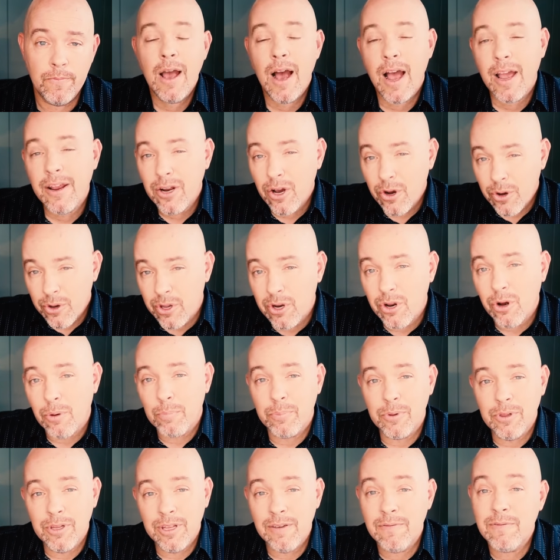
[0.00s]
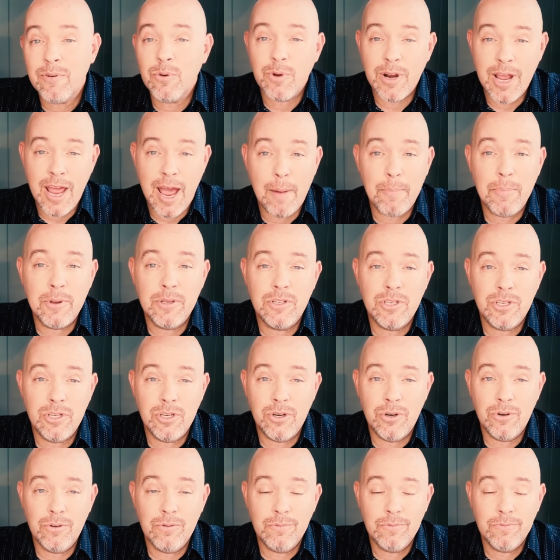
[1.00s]
I know you don't believe it would happen to
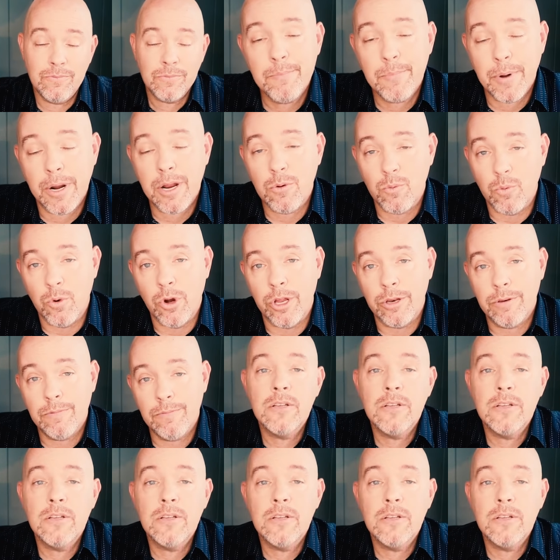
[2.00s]
you, but it would.